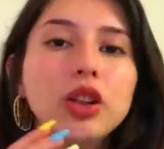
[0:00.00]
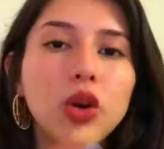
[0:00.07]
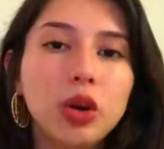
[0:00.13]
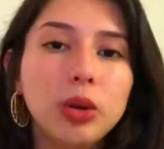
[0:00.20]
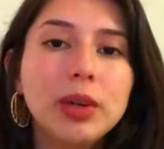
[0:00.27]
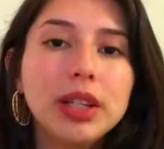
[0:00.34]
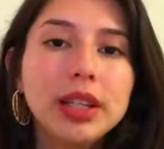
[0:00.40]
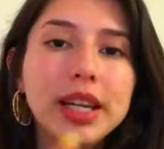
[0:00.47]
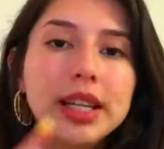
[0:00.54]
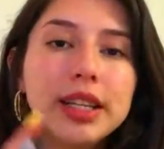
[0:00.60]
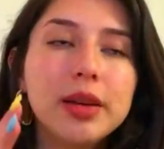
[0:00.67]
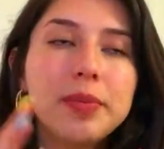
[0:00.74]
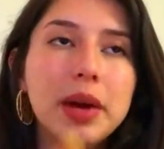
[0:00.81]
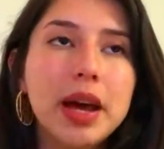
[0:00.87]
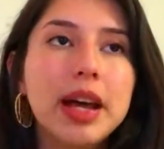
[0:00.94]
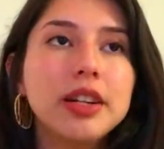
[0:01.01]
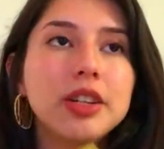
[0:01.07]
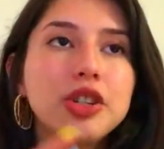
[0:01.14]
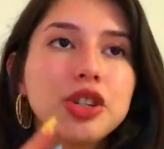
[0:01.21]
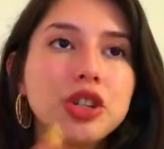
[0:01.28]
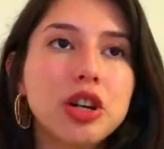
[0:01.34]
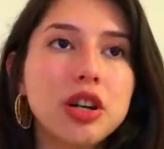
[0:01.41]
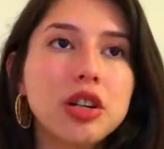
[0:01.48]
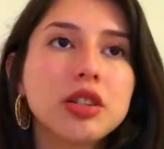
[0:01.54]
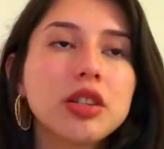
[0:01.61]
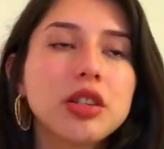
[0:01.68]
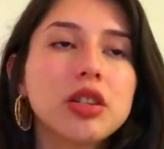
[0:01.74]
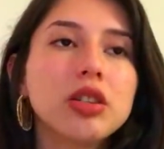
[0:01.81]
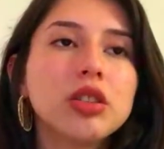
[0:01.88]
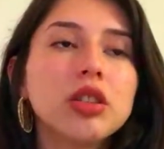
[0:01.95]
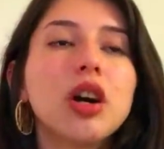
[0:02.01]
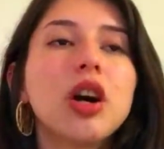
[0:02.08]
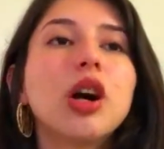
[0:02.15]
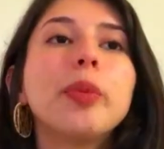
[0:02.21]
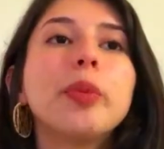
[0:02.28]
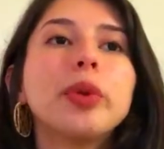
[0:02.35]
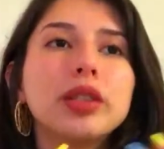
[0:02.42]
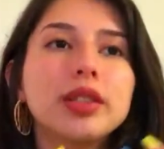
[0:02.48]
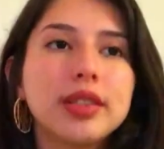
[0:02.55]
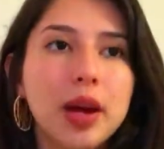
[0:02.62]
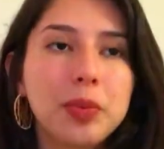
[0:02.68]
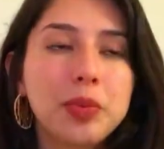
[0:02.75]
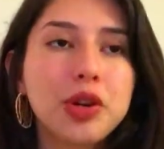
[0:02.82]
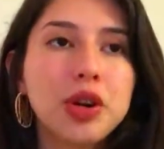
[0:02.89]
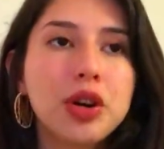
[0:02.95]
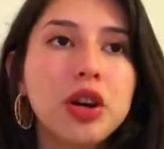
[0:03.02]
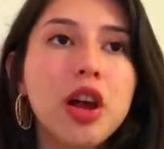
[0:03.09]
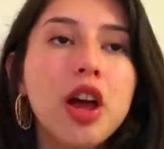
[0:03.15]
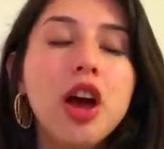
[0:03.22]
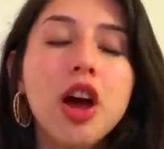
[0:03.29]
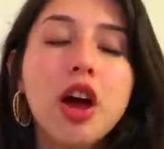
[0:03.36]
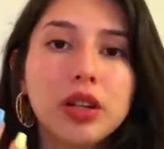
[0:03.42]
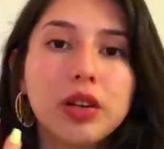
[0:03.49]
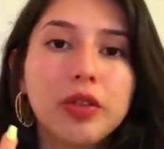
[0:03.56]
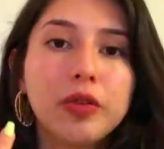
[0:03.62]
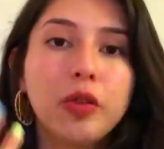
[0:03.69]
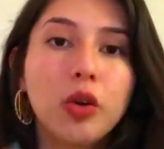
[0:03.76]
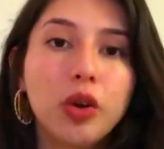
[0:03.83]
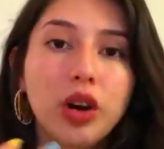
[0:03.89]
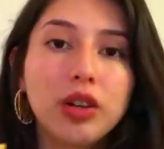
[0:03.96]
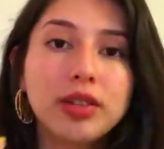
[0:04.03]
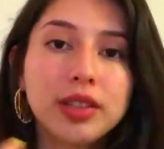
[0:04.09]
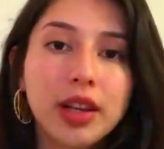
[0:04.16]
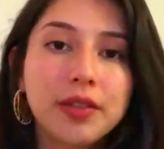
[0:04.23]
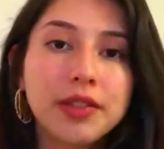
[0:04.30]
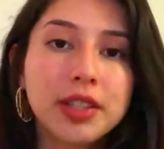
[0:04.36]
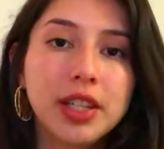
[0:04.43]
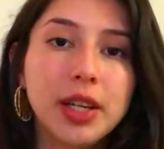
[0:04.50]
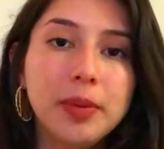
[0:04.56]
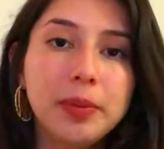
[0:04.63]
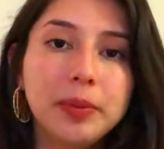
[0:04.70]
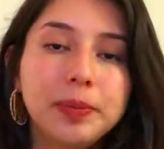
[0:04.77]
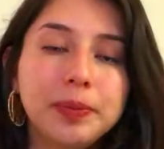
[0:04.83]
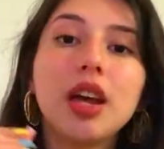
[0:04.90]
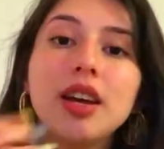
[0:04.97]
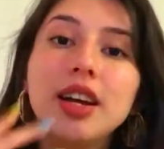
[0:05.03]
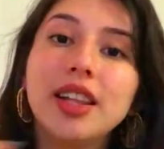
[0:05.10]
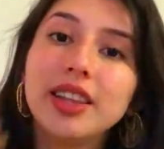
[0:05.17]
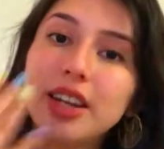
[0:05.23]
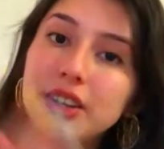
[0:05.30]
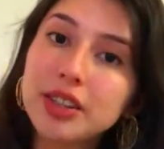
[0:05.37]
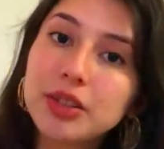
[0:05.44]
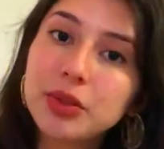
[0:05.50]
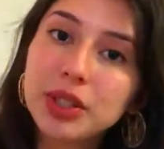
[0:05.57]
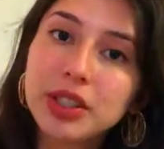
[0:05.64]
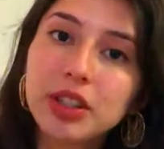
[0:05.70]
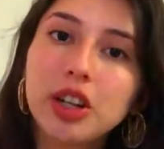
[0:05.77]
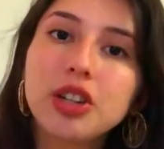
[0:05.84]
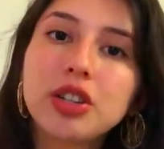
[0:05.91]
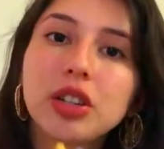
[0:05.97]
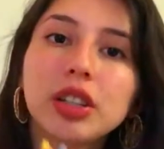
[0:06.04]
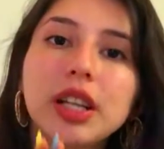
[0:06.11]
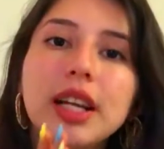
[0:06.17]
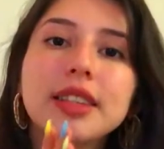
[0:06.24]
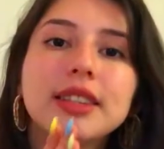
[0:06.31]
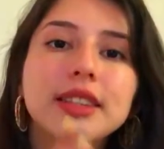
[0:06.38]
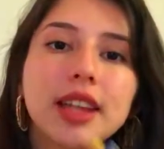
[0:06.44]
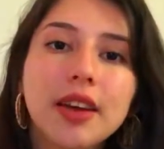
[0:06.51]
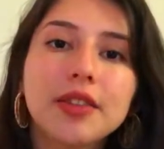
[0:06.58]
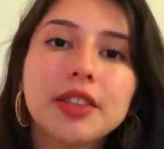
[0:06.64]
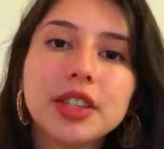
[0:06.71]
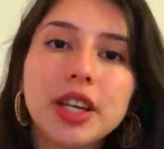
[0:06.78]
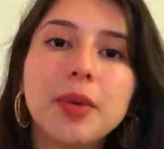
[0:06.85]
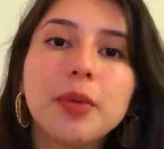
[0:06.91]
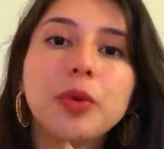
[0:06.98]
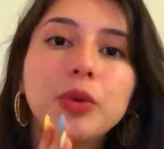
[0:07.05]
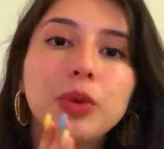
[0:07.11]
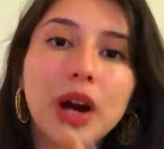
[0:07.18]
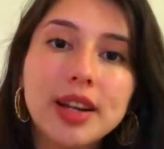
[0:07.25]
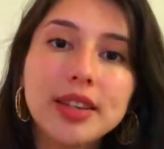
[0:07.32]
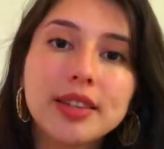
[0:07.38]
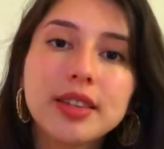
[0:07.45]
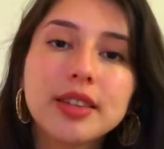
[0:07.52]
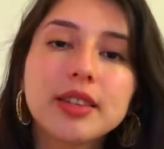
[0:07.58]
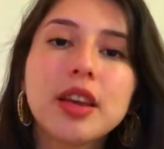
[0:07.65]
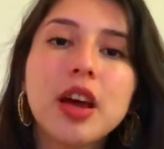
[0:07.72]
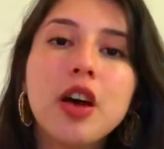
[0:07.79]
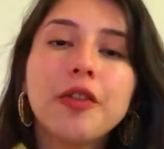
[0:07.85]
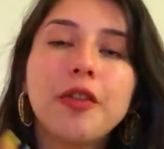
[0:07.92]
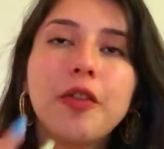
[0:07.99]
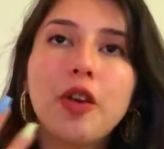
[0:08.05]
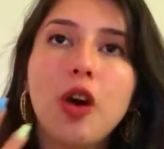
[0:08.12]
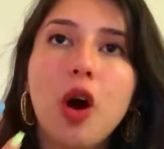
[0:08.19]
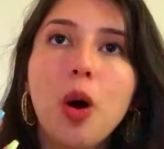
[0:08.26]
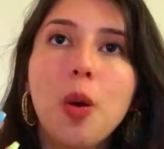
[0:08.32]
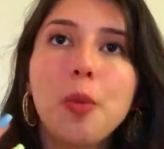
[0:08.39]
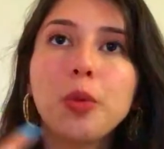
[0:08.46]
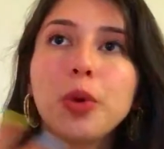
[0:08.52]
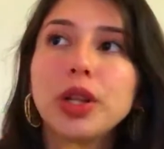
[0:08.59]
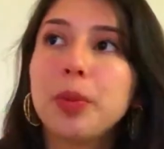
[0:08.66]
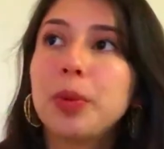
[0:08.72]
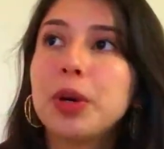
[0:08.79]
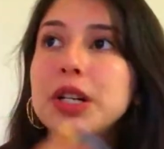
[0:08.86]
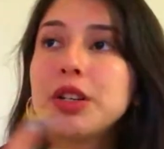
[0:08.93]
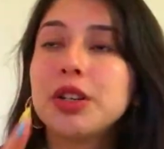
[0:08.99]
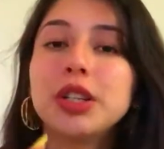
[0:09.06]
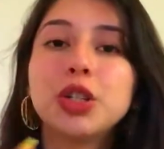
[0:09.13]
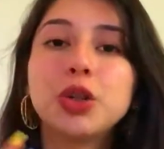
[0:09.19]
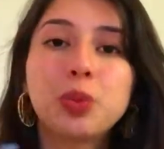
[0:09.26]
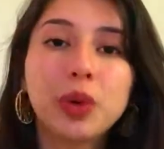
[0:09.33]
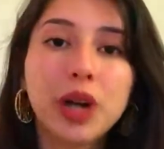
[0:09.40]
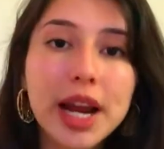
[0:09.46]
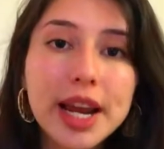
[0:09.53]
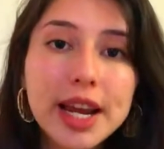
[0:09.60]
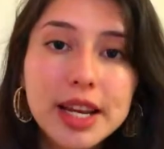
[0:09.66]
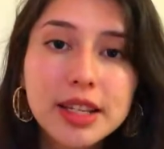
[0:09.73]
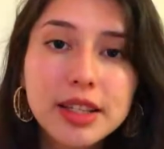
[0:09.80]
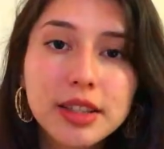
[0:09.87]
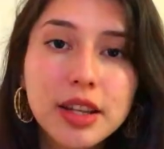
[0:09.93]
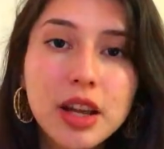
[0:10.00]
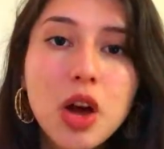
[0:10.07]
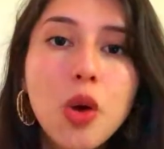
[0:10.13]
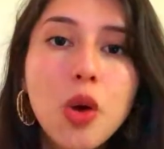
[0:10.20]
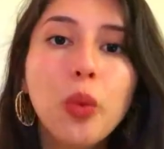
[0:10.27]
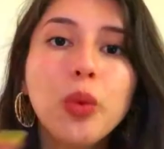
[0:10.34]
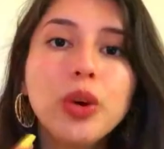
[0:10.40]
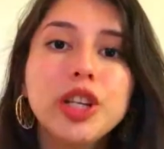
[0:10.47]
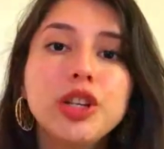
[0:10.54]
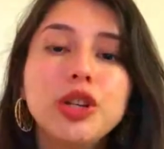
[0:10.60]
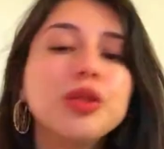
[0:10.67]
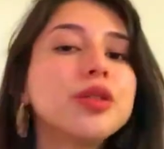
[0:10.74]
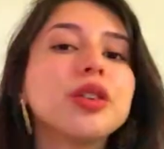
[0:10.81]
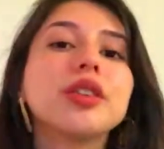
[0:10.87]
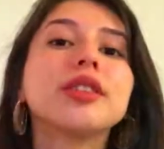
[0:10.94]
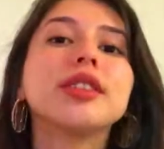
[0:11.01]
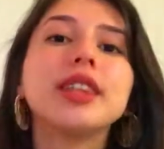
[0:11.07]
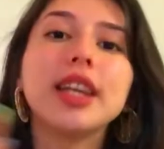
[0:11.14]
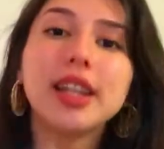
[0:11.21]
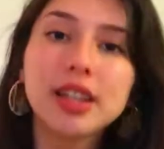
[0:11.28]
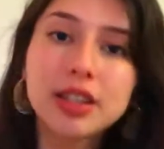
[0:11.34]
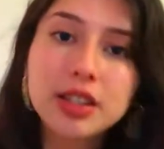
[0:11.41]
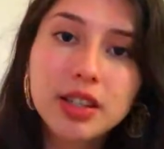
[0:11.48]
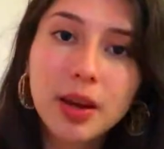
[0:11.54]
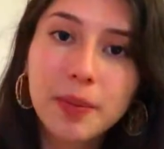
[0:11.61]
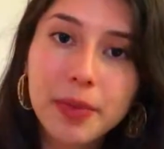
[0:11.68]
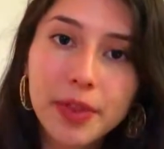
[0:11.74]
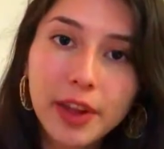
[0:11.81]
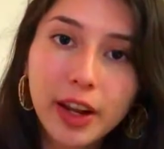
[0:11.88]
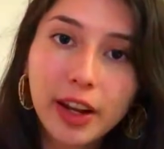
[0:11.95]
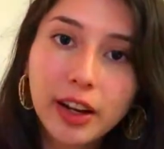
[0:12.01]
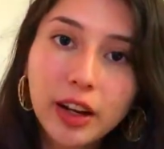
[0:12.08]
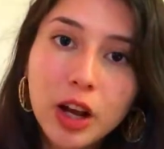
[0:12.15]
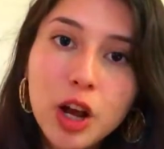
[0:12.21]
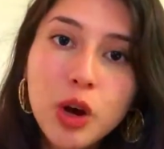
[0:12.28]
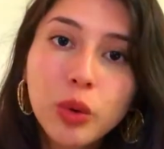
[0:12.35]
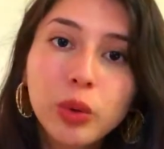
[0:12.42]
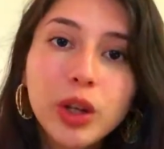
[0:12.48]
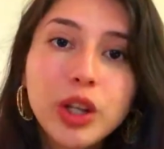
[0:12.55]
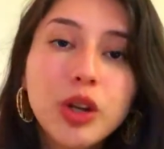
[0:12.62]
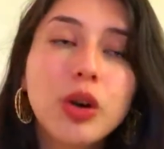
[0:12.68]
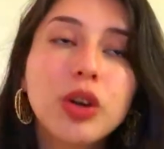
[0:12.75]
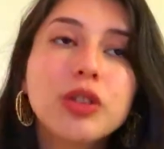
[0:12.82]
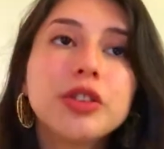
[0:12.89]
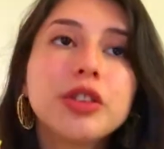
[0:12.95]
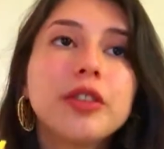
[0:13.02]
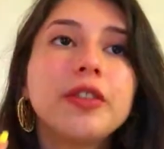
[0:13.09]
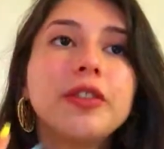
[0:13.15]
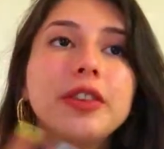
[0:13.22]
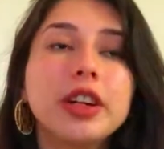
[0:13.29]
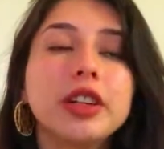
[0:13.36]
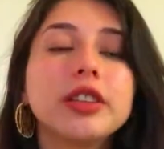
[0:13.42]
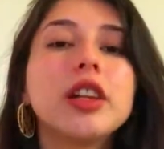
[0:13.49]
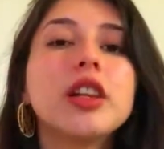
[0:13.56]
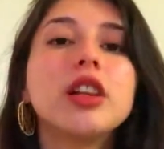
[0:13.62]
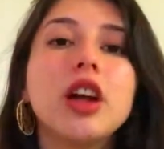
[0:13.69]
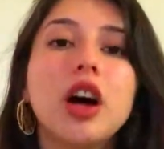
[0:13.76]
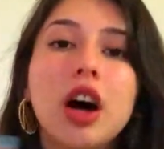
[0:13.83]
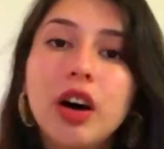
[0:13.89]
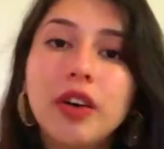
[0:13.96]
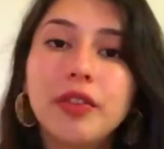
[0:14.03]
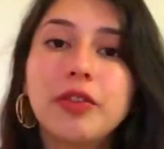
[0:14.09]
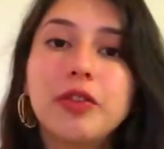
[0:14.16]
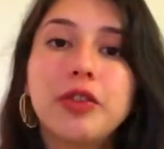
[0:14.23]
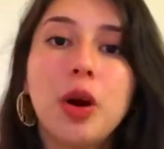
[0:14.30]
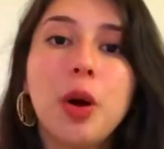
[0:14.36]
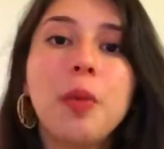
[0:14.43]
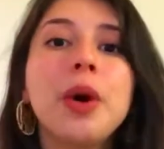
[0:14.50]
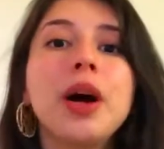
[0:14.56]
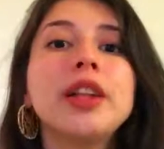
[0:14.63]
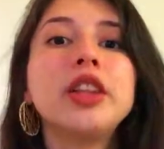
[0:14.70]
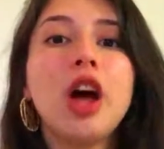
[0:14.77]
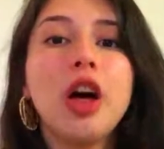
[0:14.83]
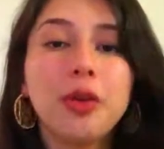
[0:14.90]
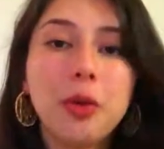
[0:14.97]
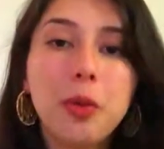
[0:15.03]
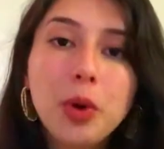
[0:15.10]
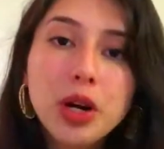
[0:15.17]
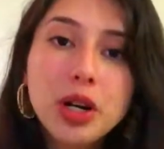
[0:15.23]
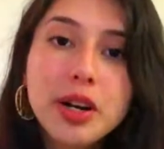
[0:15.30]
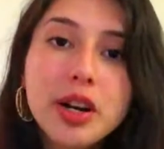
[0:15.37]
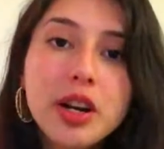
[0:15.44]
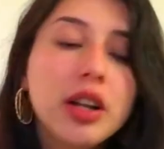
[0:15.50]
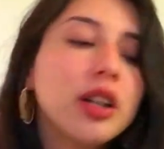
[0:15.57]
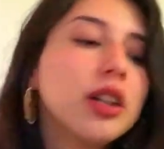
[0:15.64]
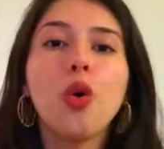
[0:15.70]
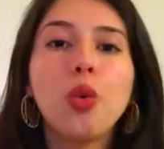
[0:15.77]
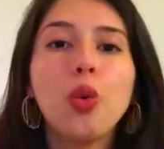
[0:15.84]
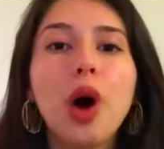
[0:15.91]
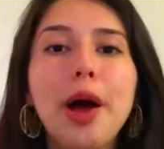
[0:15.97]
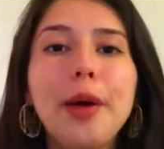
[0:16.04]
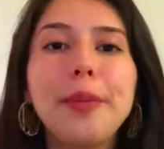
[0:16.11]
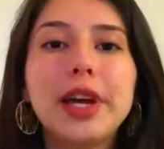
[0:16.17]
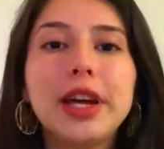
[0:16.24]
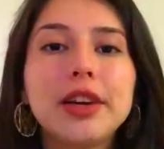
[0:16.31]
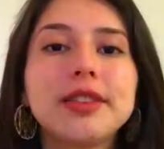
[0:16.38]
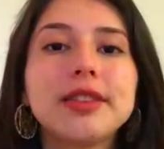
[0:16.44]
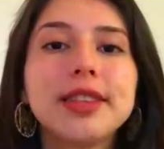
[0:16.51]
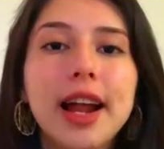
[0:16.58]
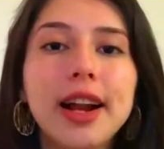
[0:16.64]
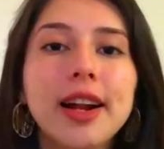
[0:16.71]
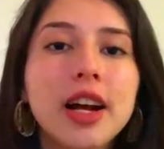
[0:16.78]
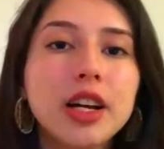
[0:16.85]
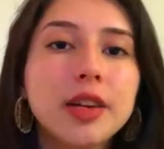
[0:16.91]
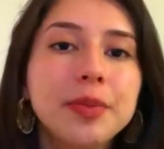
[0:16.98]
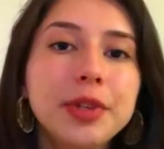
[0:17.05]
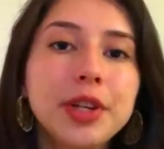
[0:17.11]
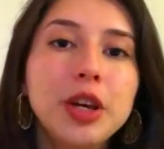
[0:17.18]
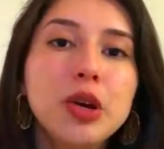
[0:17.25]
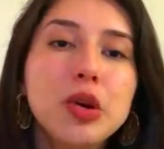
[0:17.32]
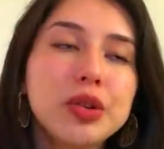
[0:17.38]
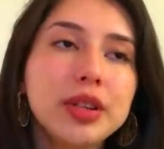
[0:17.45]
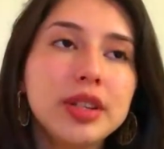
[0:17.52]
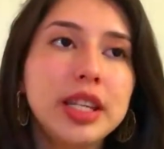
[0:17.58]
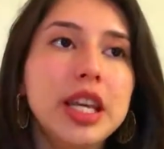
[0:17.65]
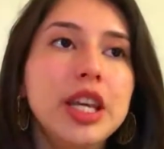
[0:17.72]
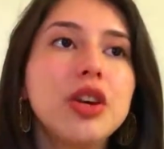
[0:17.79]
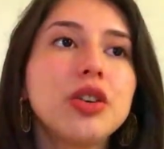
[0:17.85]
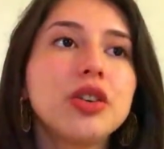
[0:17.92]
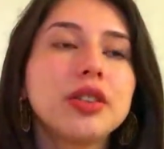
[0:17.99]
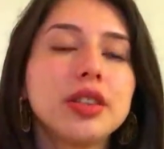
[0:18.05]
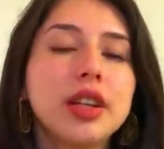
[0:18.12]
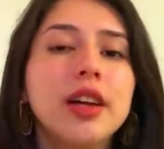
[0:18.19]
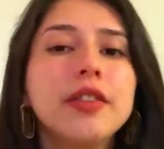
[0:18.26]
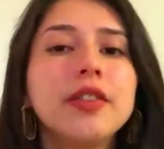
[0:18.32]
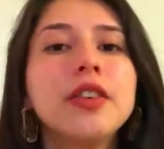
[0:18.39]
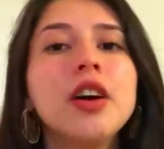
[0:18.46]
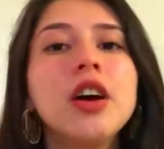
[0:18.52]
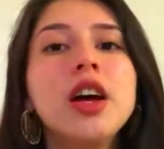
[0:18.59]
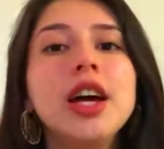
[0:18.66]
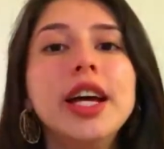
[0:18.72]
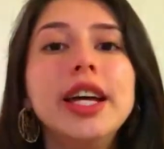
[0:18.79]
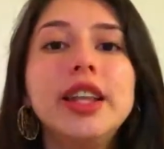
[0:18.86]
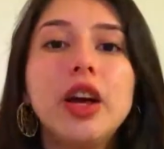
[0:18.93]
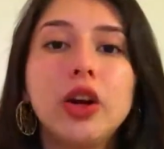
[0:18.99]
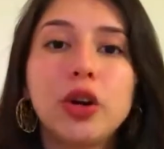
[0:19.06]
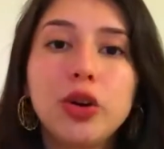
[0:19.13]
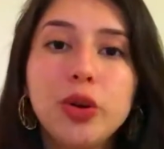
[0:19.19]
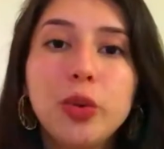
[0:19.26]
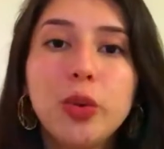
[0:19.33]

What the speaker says: normally depend just on our perception for our self-esteem. There is research that self-esteem rises from when a person is praised, when you succeed in something, when you also feel the love from another one. Why? Because that helps you see yourself in a good